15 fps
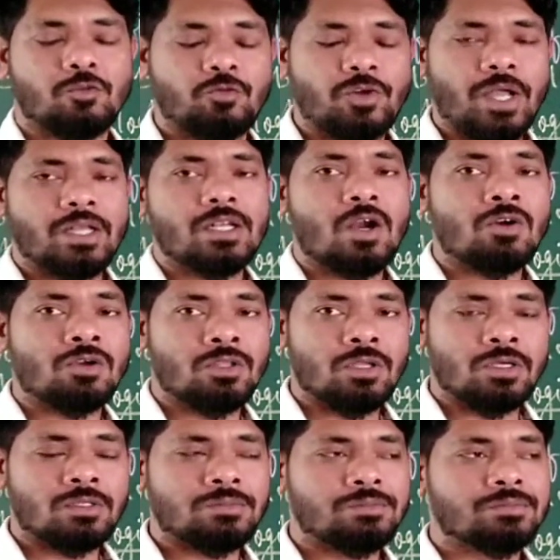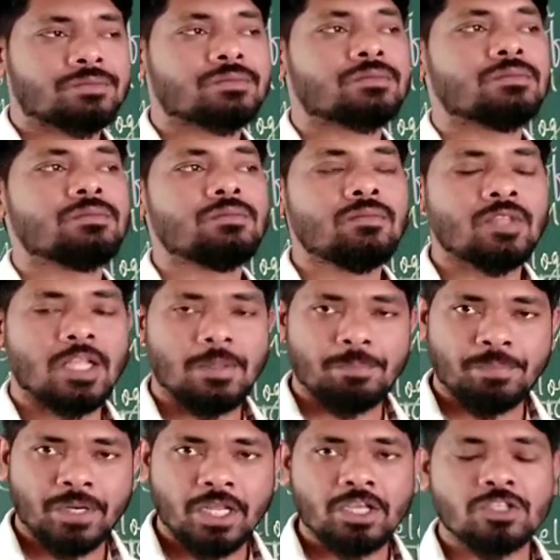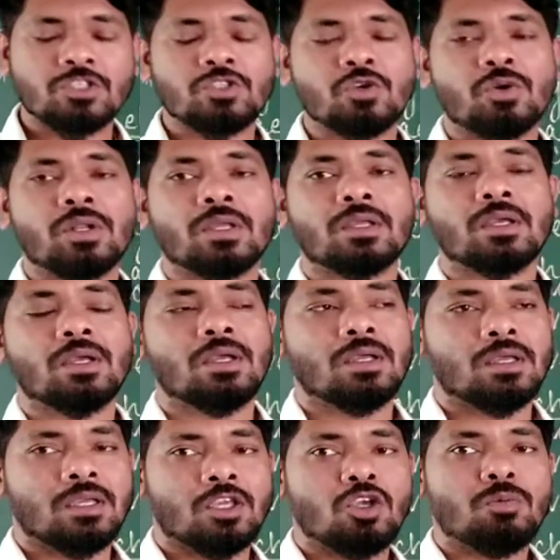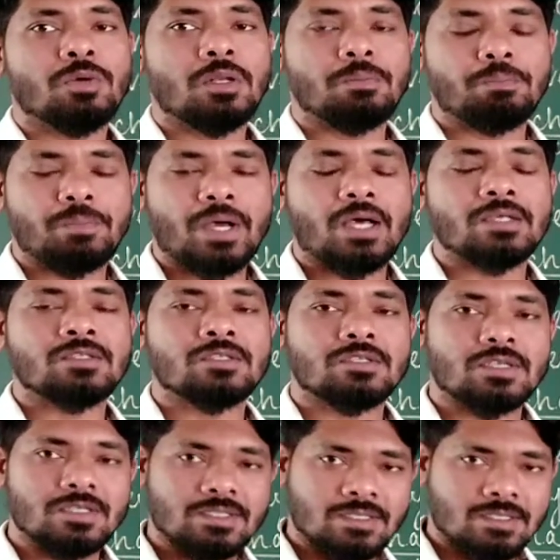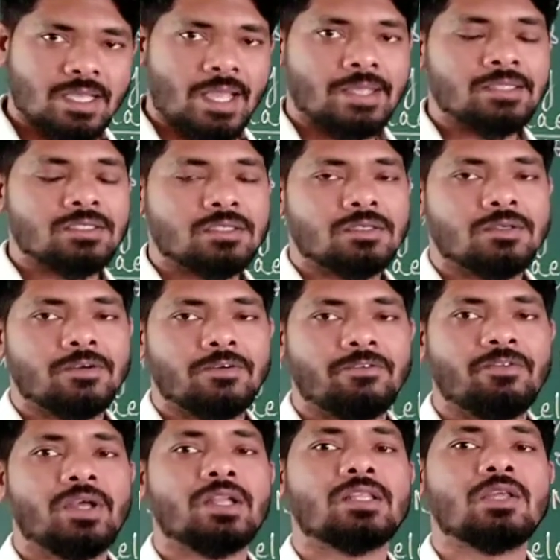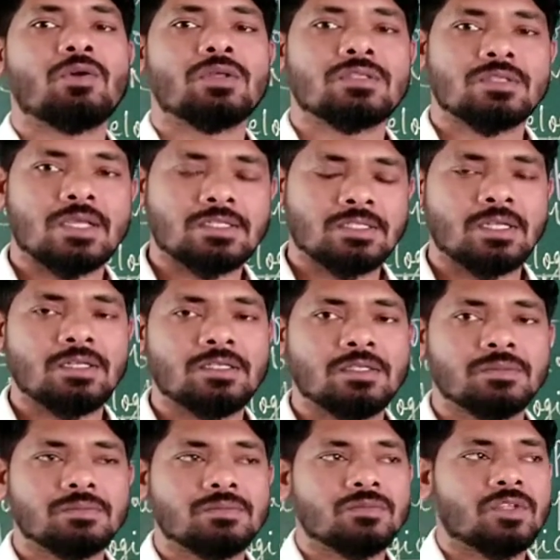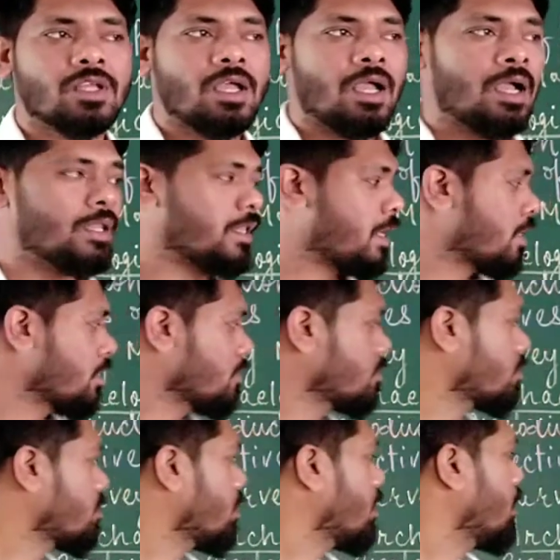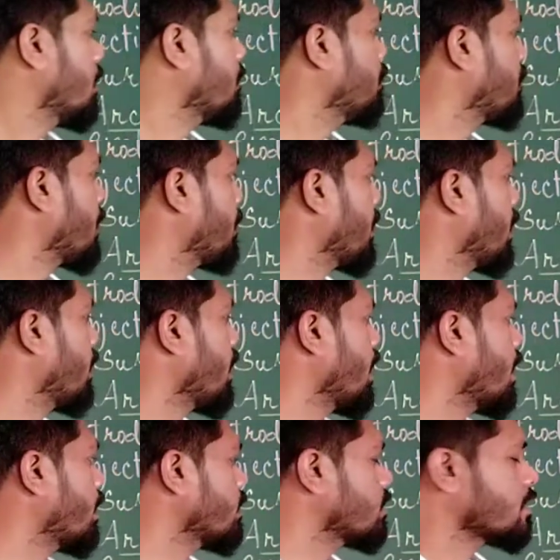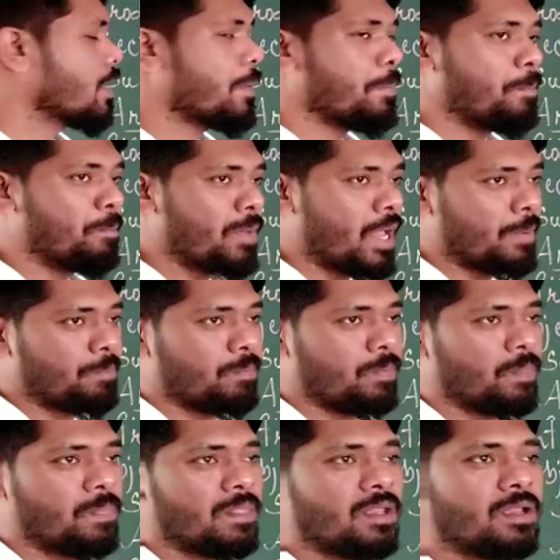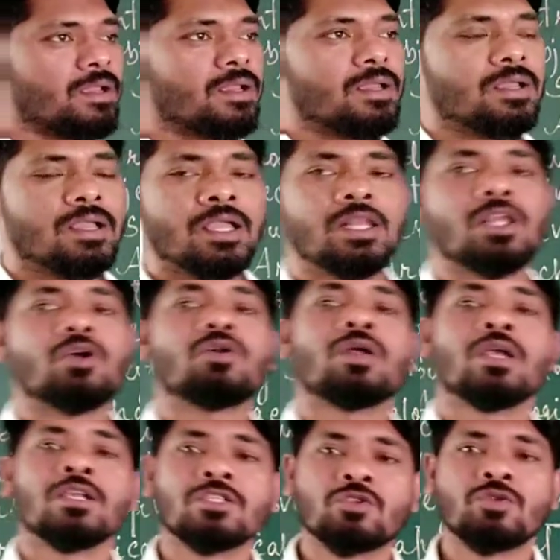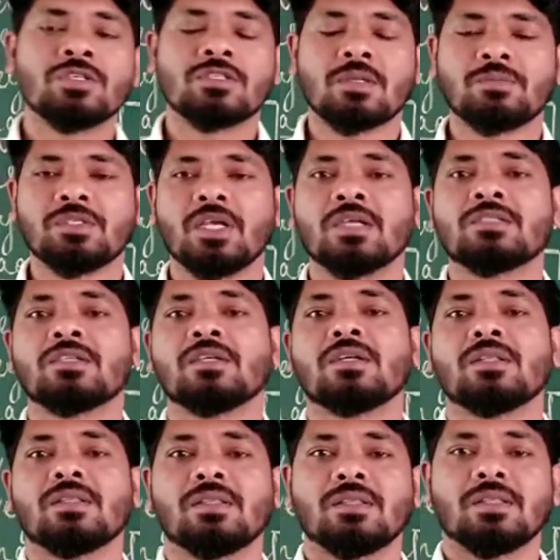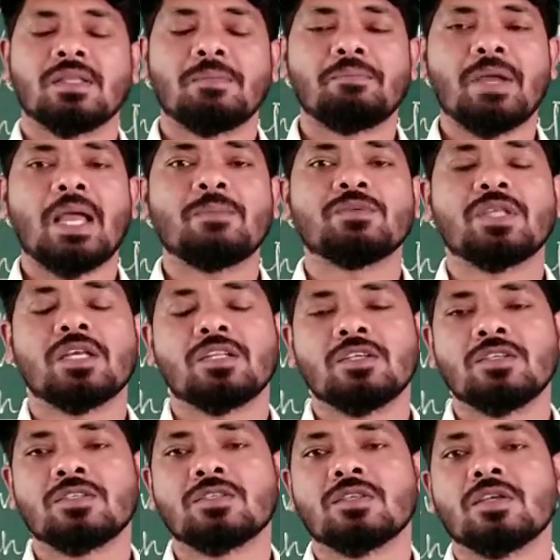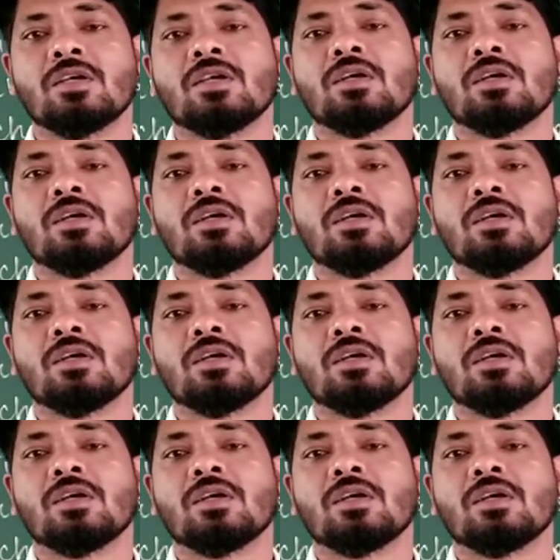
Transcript: they find out the prehistoric human past site where they were settled, and there is prepared as map. In your history subject, the map that is